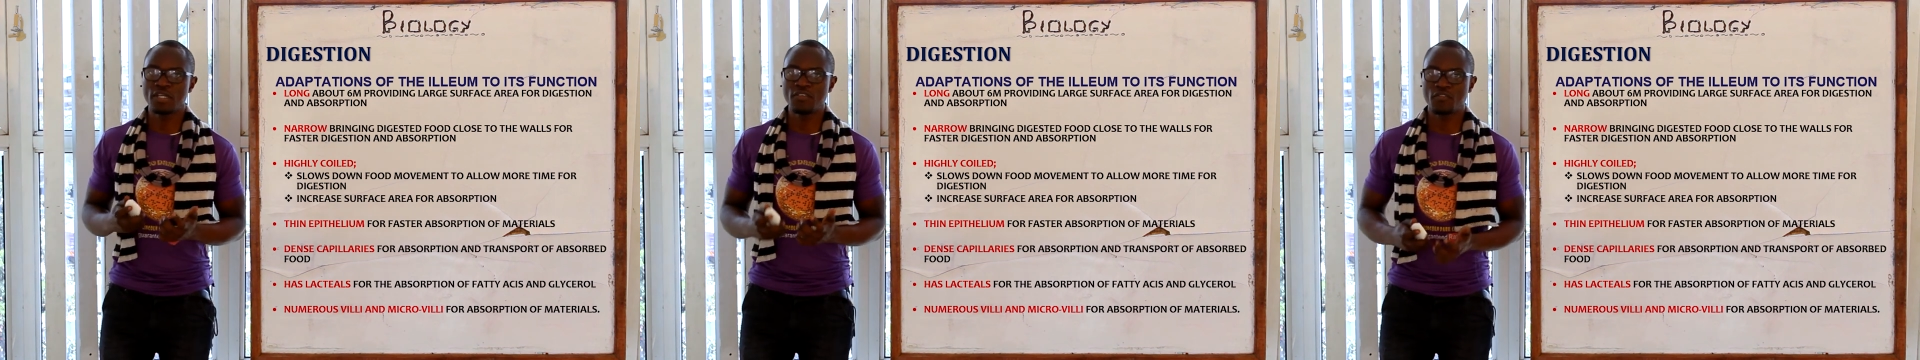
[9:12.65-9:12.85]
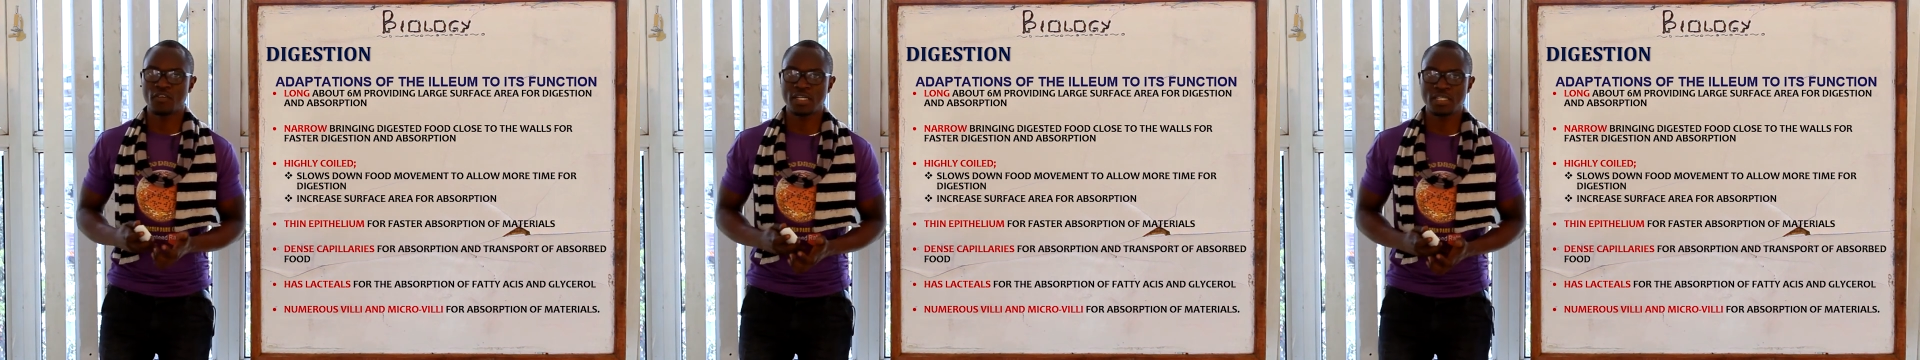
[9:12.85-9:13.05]

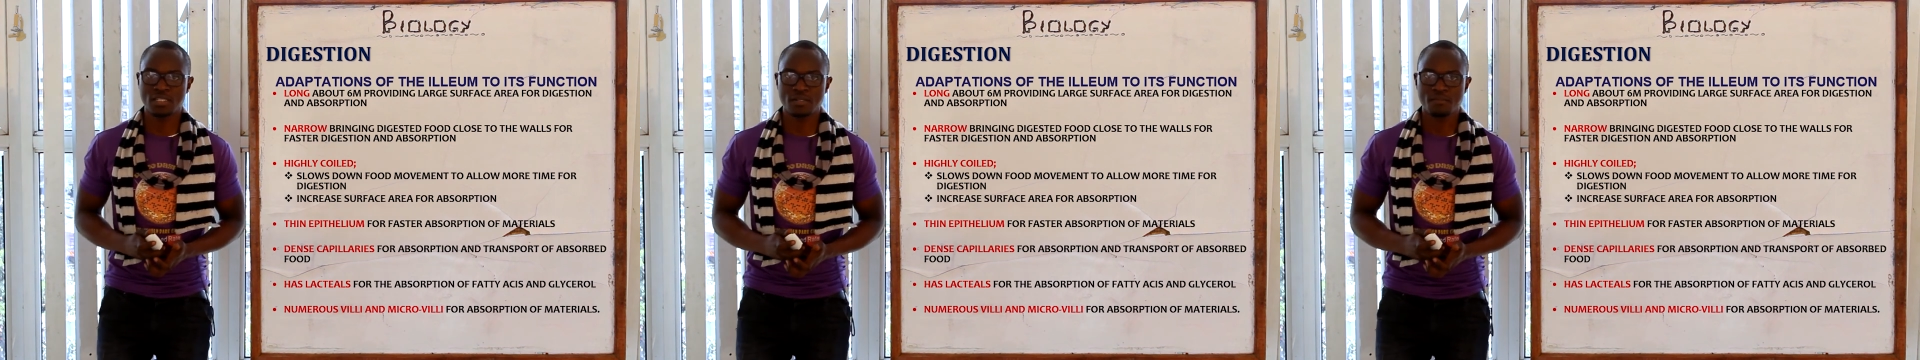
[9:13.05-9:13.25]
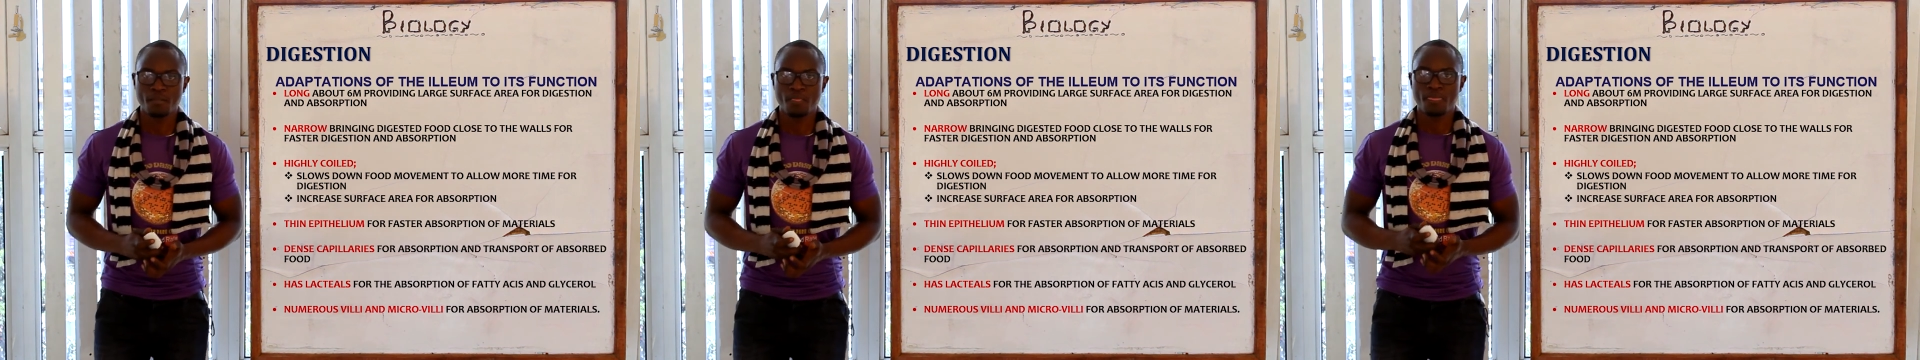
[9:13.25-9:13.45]

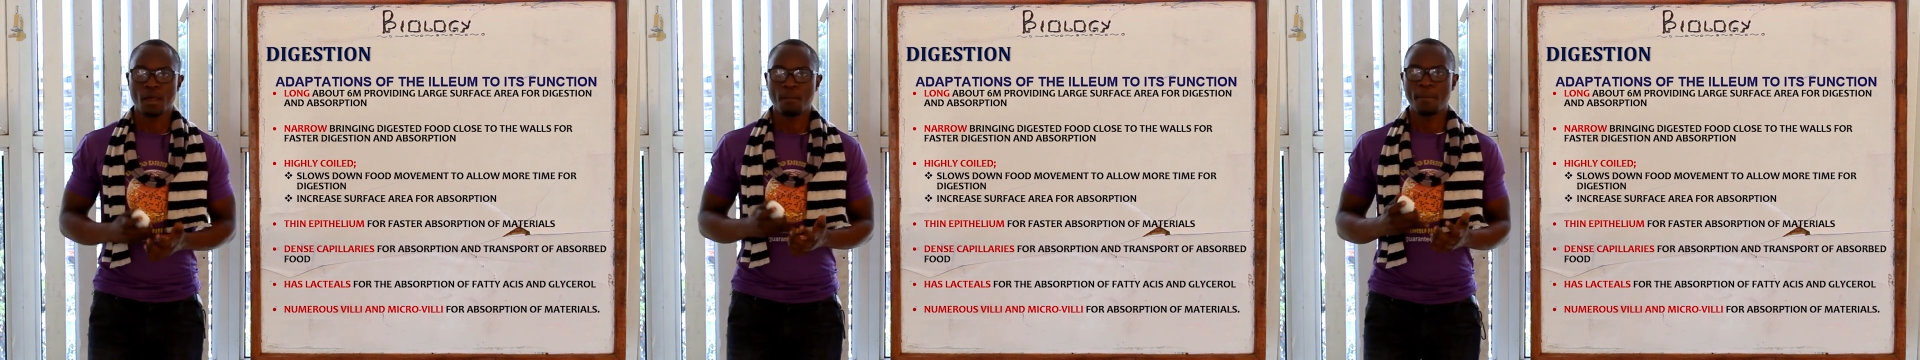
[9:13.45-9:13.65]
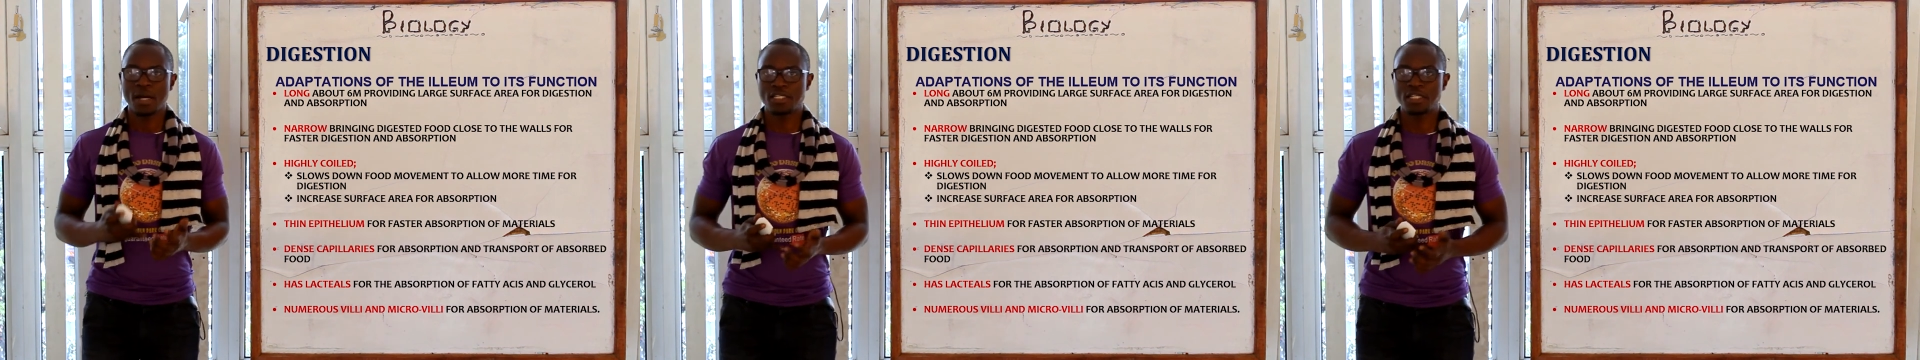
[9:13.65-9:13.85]
different
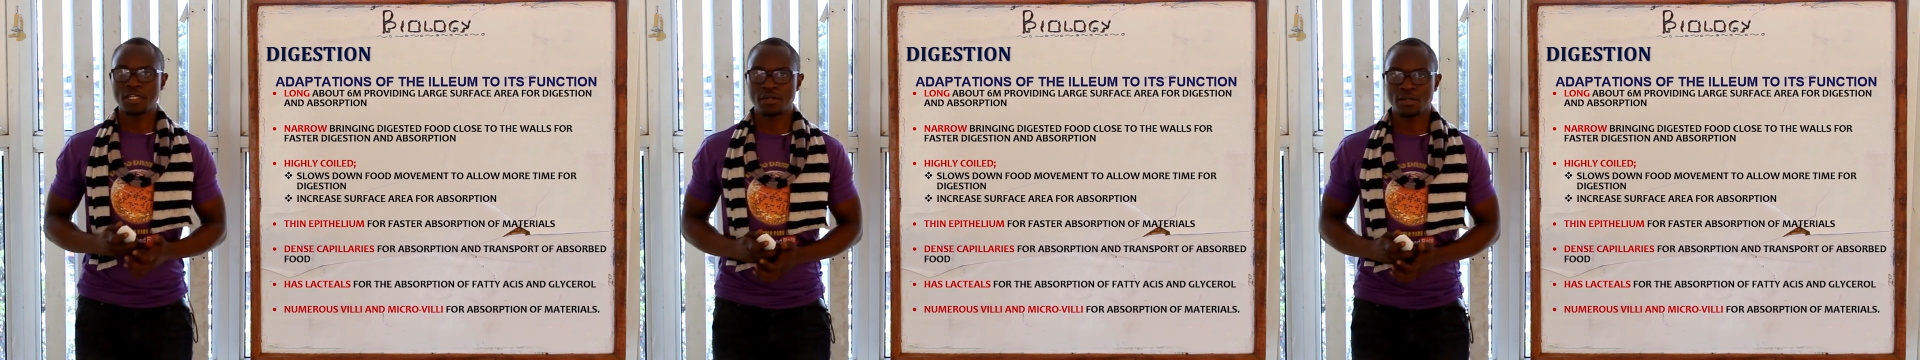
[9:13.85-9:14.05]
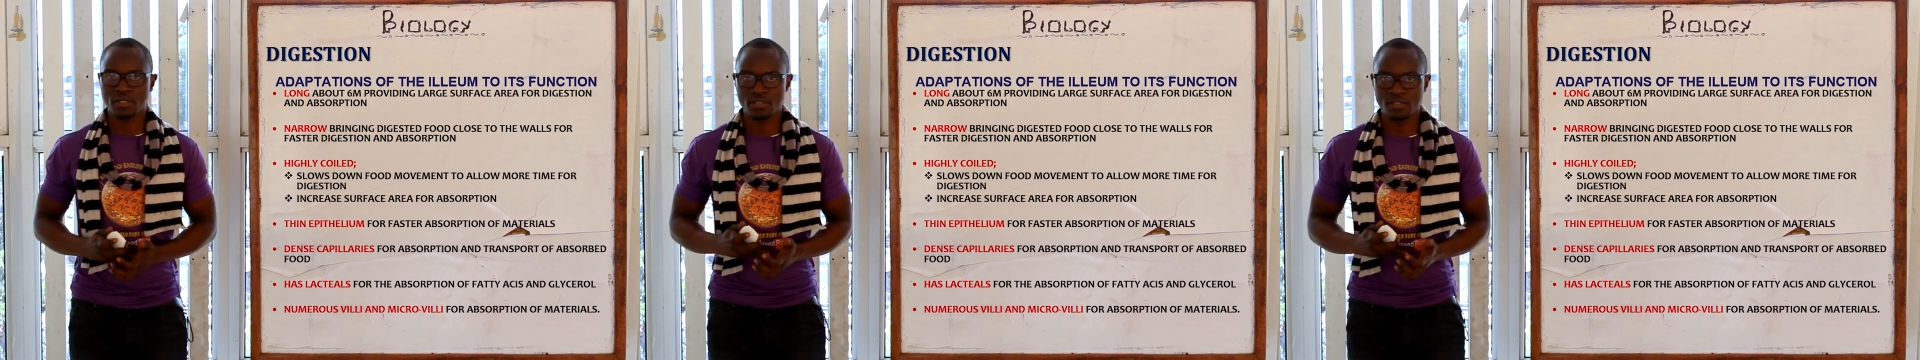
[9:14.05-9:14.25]

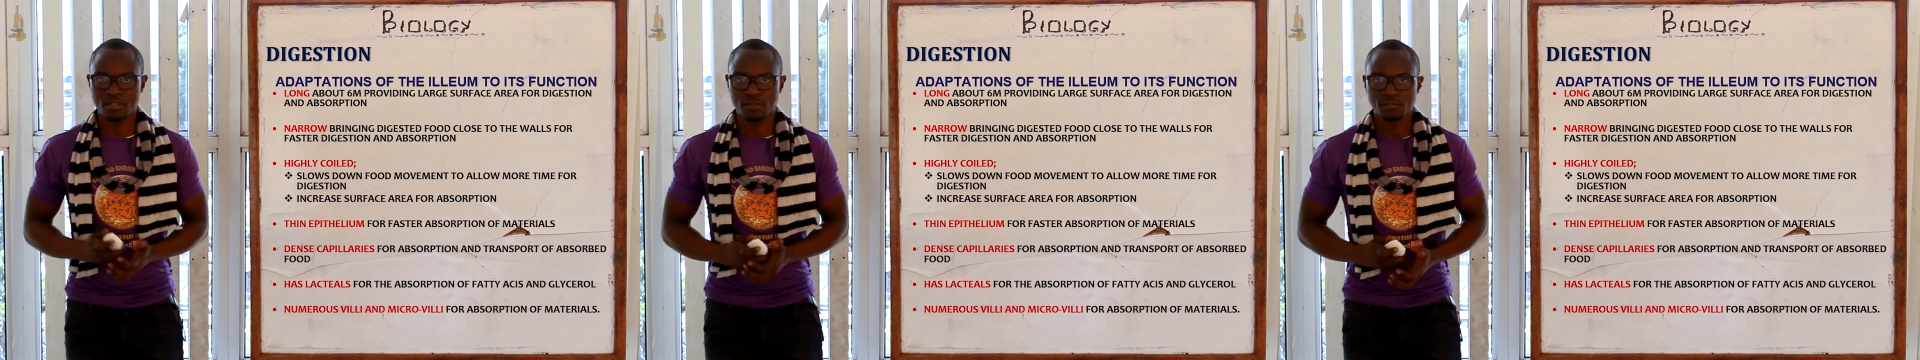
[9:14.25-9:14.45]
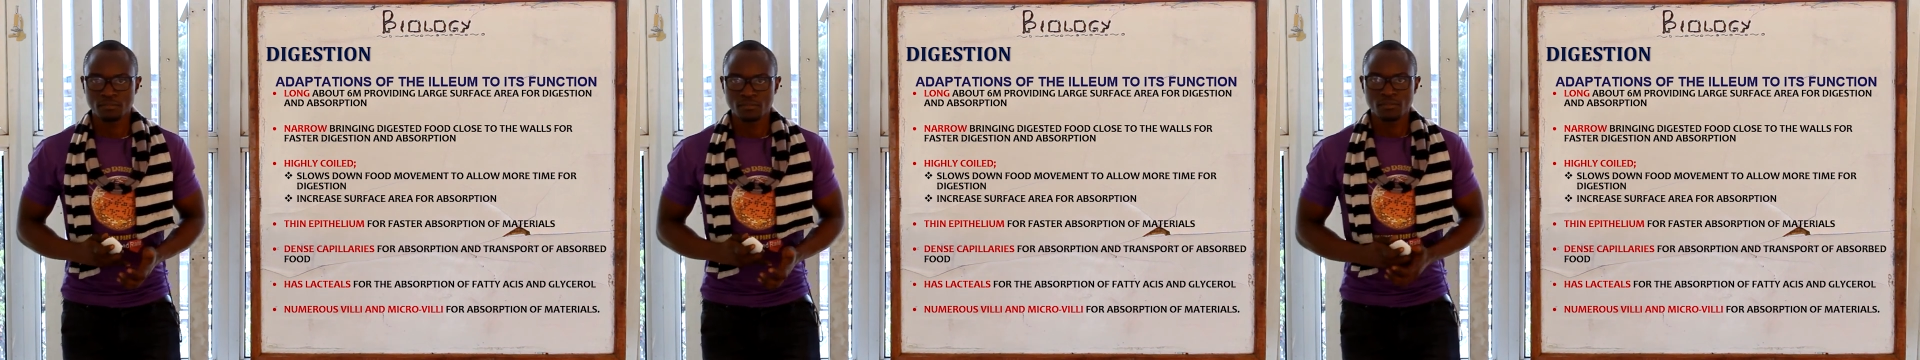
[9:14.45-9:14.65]
materials.